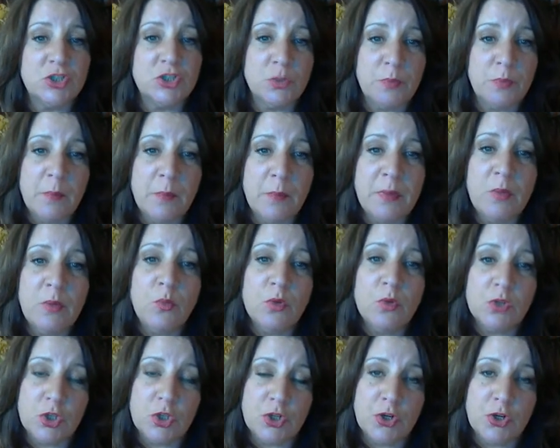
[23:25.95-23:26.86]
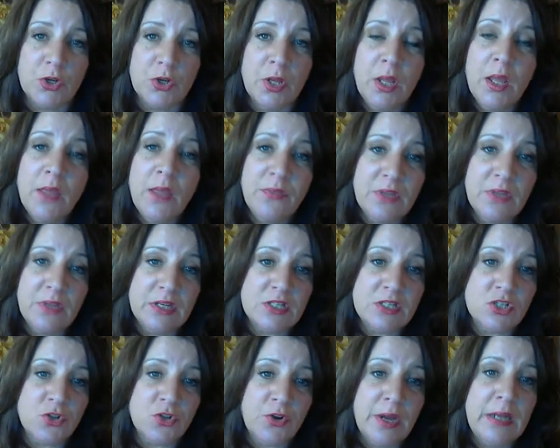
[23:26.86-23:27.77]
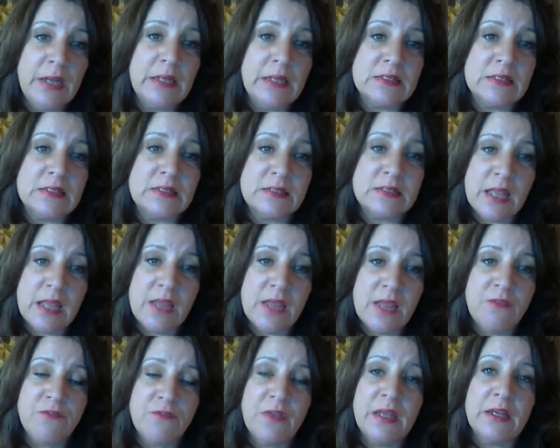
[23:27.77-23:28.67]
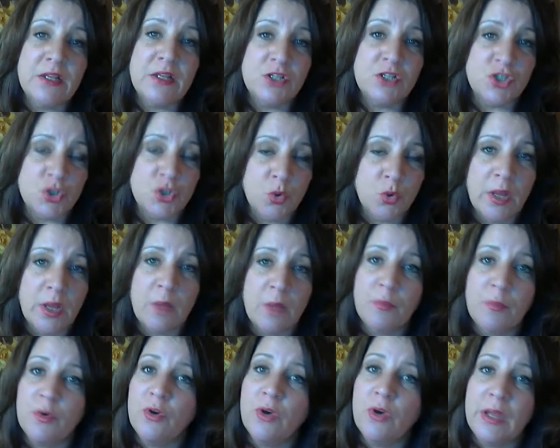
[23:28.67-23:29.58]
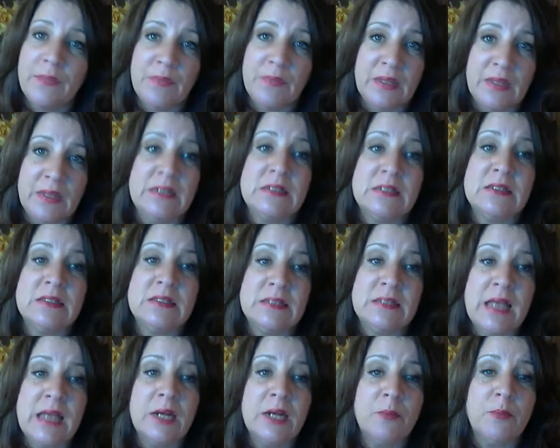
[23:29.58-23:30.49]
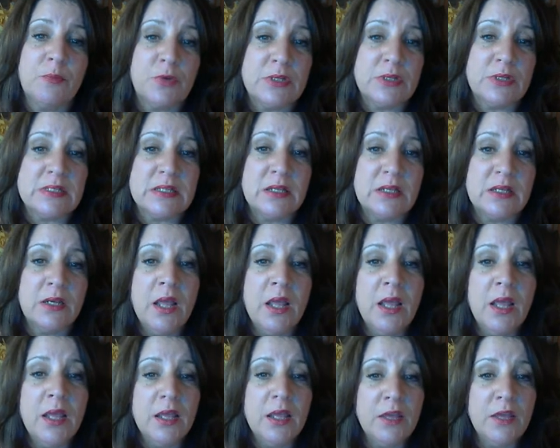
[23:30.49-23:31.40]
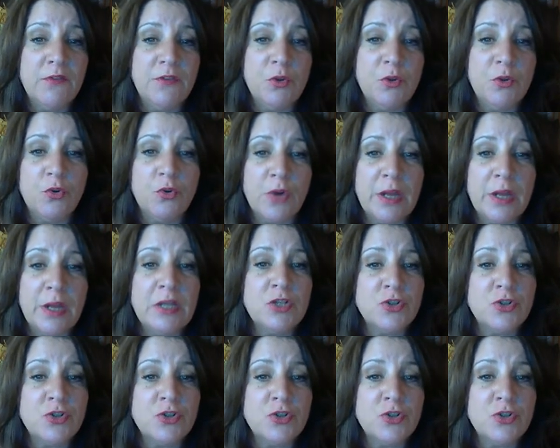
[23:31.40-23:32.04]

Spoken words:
your puppy will learn that his crate is safe and enjoyable and that it is not a prison. If you crate